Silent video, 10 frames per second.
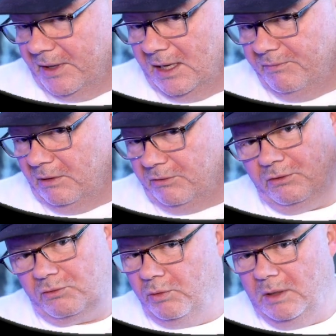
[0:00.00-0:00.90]
if it
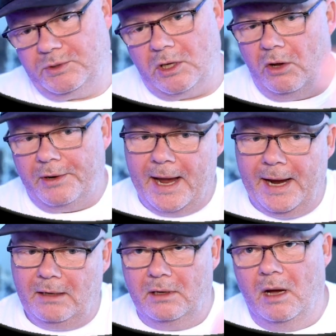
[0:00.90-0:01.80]
just rips all
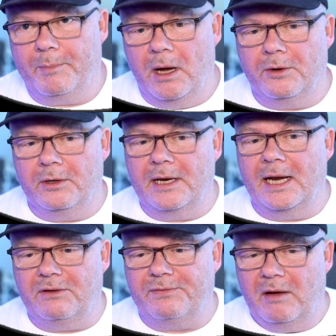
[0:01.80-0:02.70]
night up
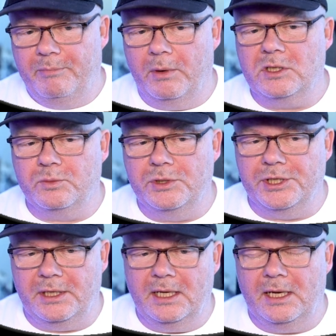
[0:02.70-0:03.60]
195 points, which
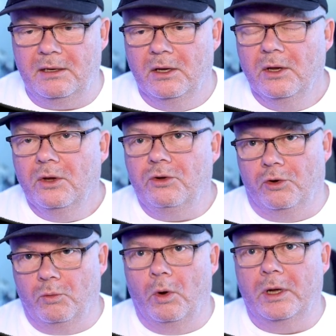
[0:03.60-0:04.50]
it did, your
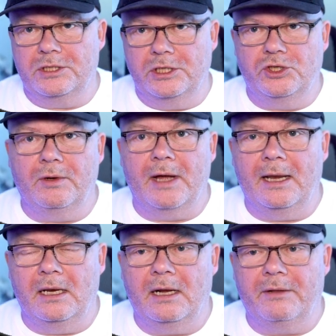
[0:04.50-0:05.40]
ones that you got
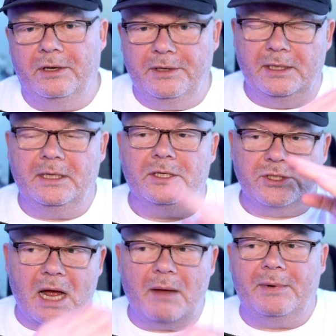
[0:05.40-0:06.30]
in there that didn't get
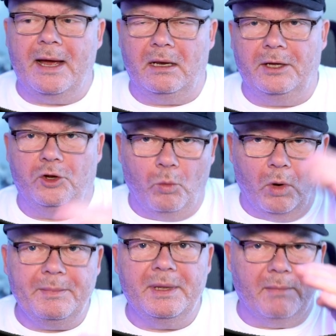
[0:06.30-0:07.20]
chopped out, like your
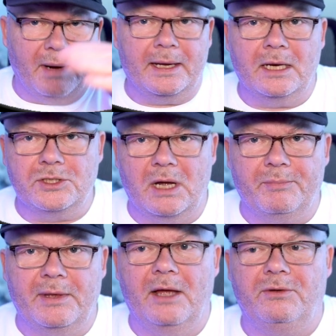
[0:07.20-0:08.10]
1 minute might got it chopped
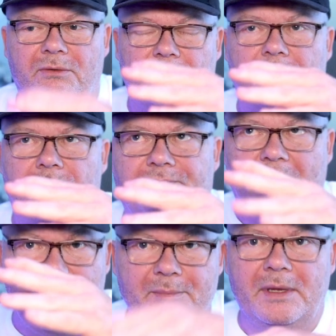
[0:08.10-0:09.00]
out, your
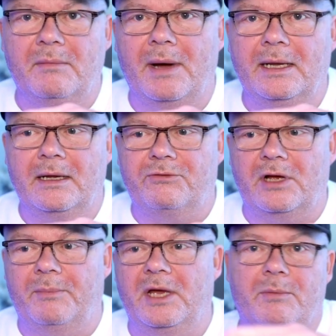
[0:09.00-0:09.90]
5 minute might have got
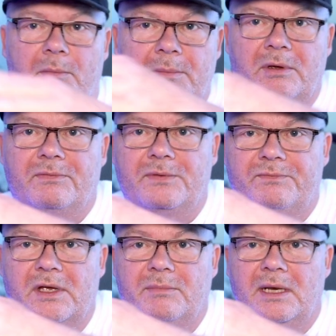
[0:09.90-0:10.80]
chopped out, but maybe your
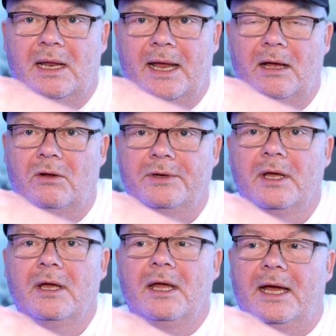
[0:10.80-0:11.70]
15 minute held
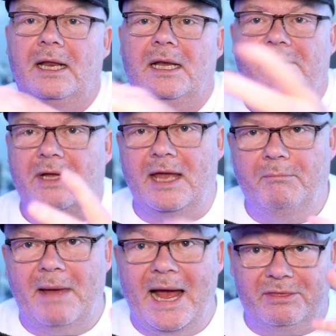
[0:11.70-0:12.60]
and it never came
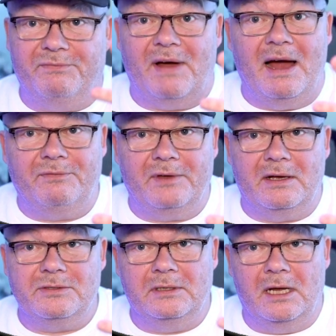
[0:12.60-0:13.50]
back the $5,000
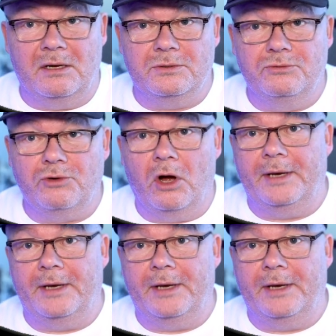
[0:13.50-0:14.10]
drawdown,